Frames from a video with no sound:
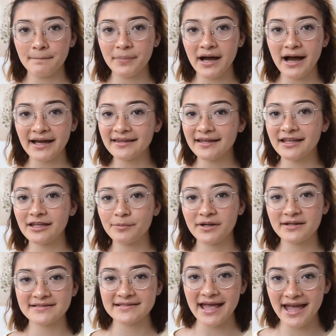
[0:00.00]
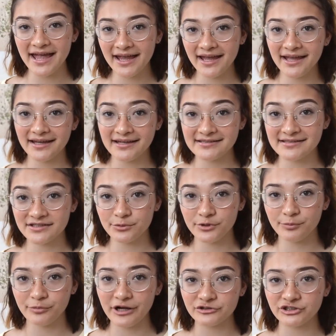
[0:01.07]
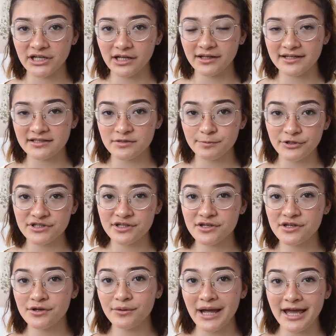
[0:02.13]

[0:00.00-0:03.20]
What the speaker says: but I like it because A, it does what a brow gel is supposed to do,